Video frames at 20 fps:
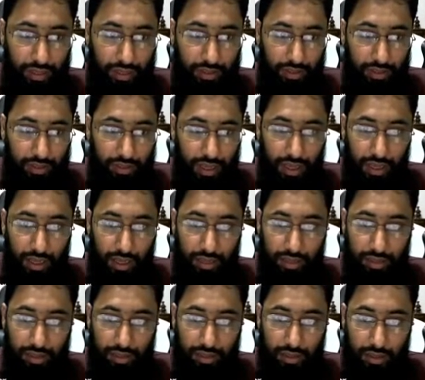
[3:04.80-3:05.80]
like
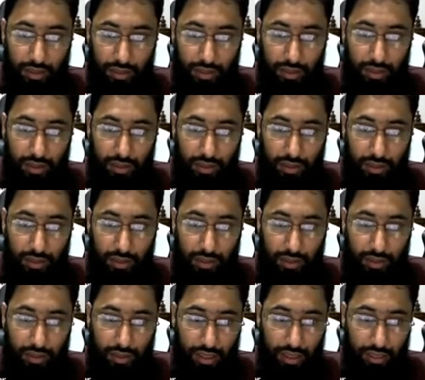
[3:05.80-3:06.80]
that,
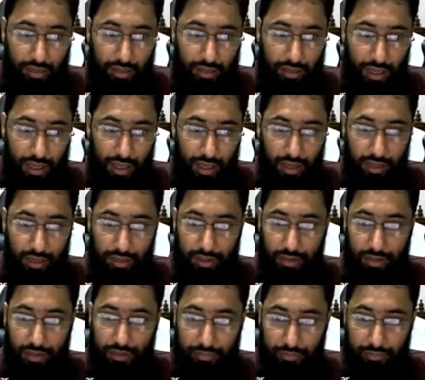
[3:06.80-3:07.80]
like
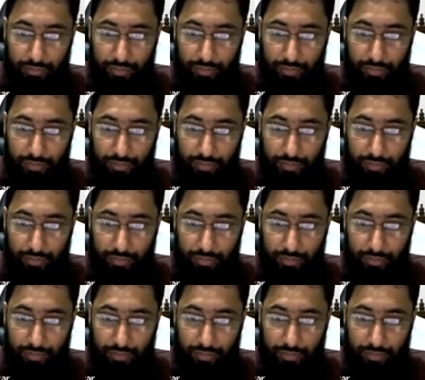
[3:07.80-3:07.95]
that,